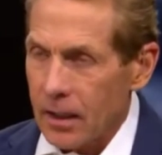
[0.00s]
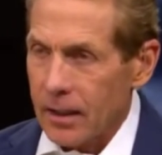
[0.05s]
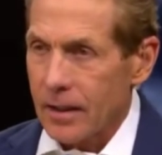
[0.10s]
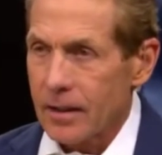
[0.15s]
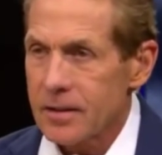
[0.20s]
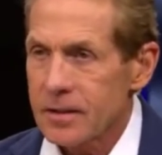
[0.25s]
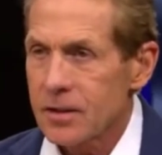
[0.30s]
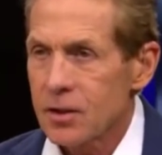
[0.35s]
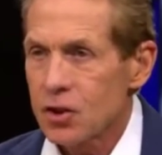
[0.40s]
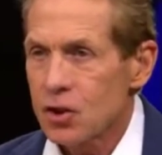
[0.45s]

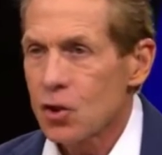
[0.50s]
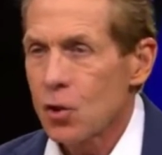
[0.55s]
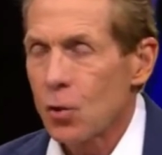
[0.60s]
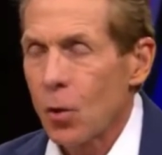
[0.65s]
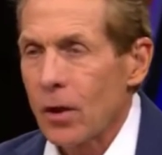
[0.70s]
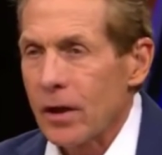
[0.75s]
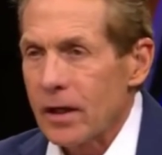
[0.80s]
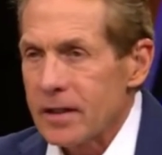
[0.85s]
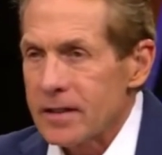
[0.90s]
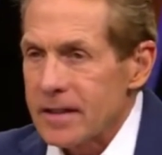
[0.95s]
And
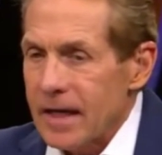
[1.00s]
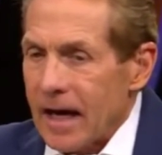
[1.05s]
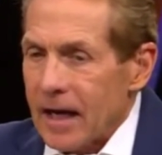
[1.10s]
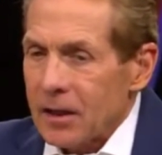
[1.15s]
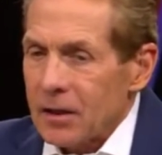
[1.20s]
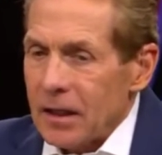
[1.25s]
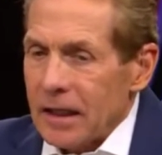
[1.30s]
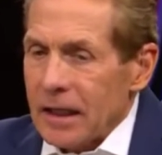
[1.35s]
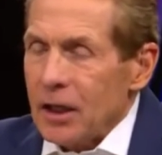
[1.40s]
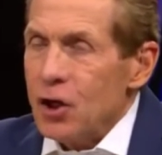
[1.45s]
all of a
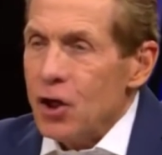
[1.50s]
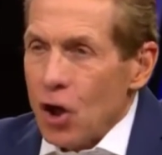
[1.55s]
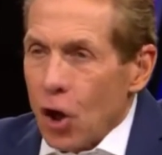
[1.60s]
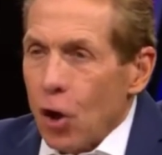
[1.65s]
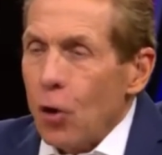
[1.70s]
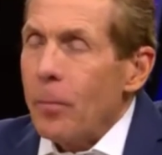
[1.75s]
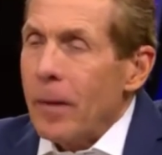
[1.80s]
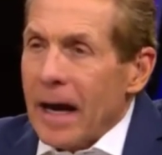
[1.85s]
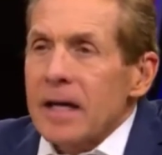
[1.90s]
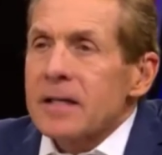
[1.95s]
sudden,
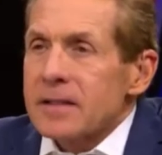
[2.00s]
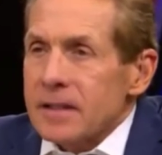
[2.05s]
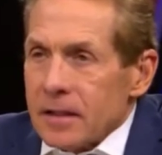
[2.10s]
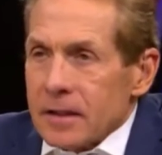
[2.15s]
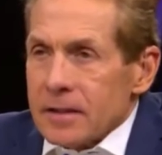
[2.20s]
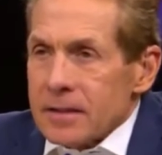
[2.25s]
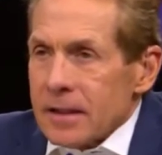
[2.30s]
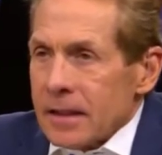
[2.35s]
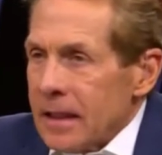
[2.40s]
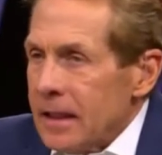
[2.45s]
the
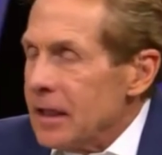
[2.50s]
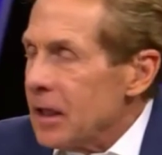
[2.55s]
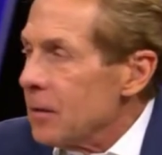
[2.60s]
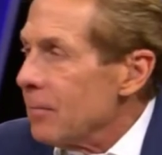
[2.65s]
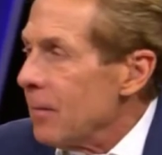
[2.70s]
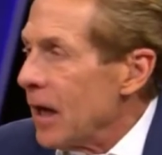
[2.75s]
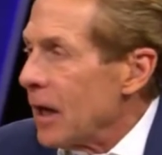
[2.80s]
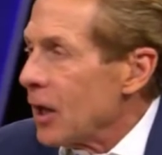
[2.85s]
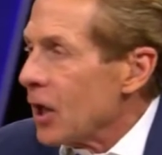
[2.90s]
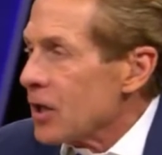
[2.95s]

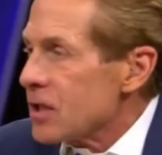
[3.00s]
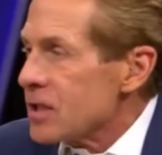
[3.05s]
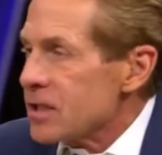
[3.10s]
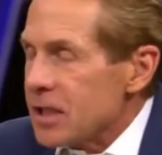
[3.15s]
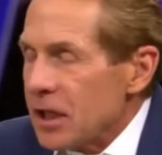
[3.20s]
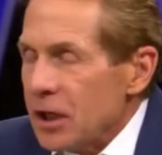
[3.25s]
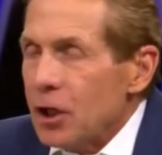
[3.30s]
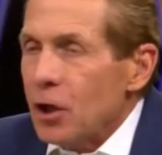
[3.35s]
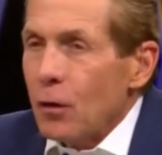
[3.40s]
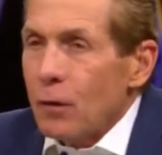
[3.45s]
threes
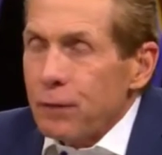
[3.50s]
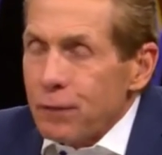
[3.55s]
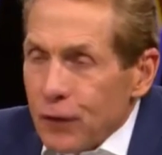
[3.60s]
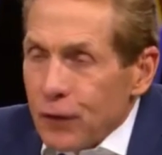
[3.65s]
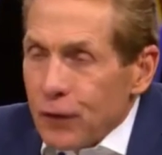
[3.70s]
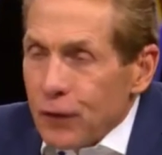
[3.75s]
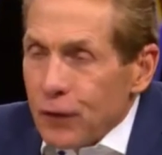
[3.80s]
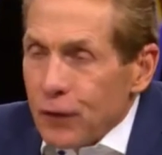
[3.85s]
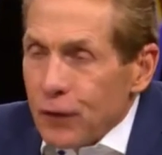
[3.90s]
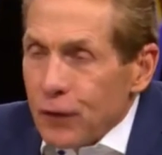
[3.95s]
started to
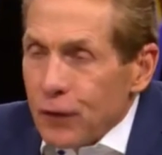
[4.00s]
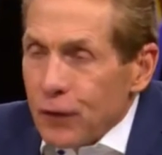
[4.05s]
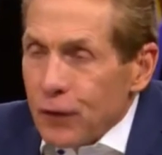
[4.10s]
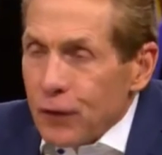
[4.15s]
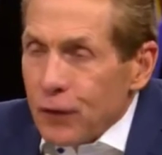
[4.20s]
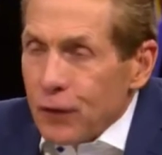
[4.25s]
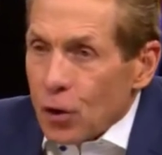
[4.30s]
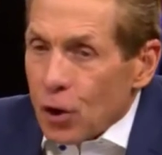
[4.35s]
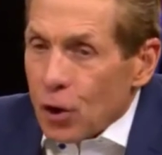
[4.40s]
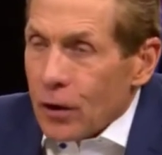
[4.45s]
rain
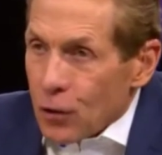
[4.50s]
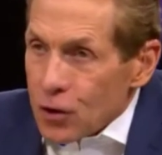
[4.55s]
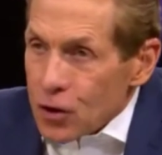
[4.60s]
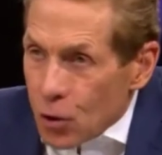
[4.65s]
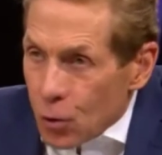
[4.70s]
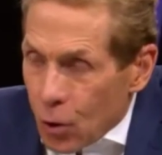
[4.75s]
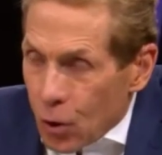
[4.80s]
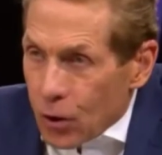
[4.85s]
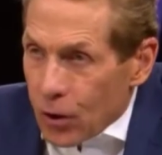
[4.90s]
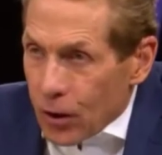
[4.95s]
from the
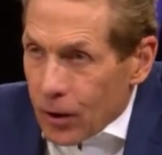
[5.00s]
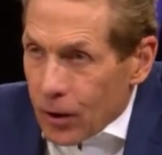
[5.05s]
sky.